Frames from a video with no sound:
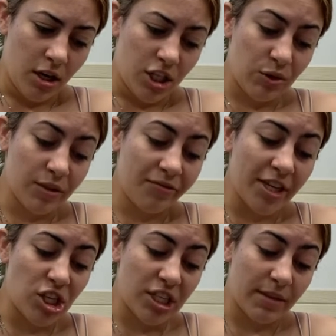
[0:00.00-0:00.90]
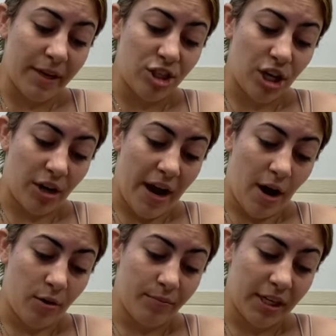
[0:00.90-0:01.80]
She was afraid Jason might shut her
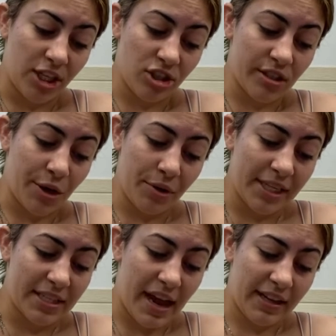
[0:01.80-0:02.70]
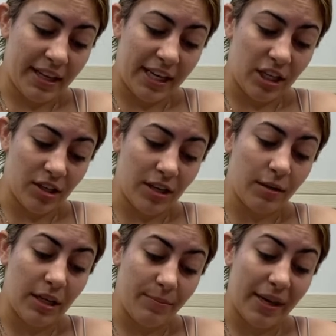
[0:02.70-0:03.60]
out, but he just lowered his head like
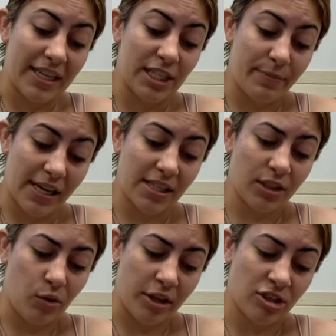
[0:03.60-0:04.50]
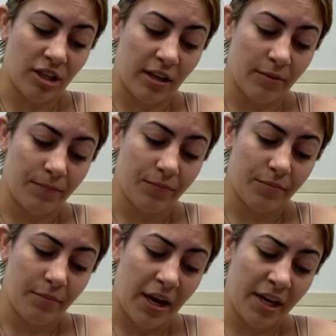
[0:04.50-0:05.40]
he'd been expecting the question.
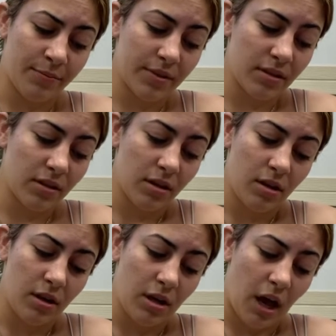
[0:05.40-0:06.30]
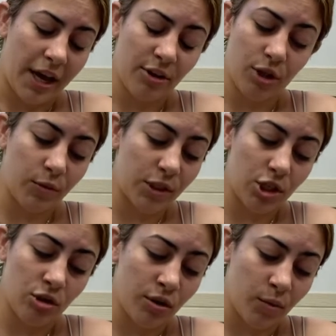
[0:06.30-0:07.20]
"Pipes, I don't know what's
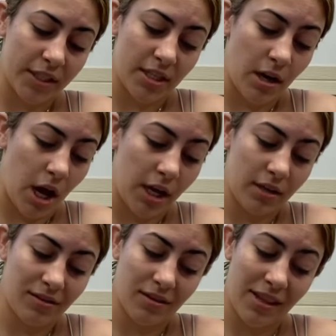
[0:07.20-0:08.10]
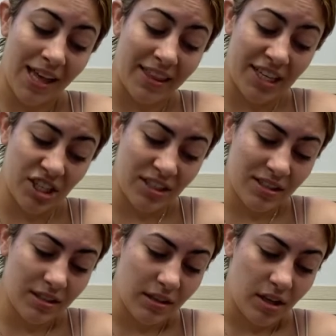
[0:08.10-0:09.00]
true and what's not. That
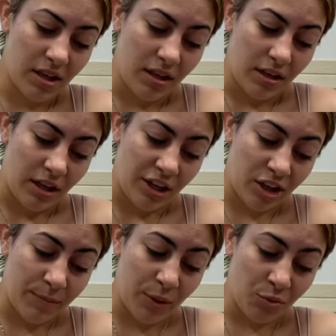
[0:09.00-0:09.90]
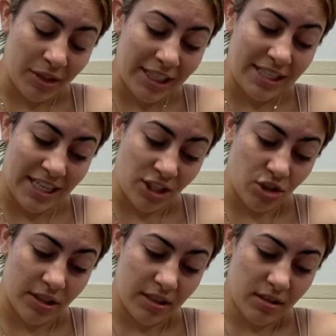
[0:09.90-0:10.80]
legend, it could be really
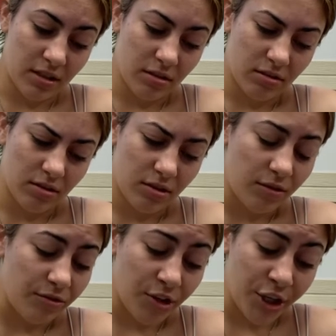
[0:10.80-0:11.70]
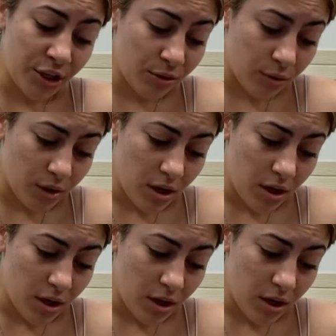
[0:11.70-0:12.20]
dangerous." "For who?"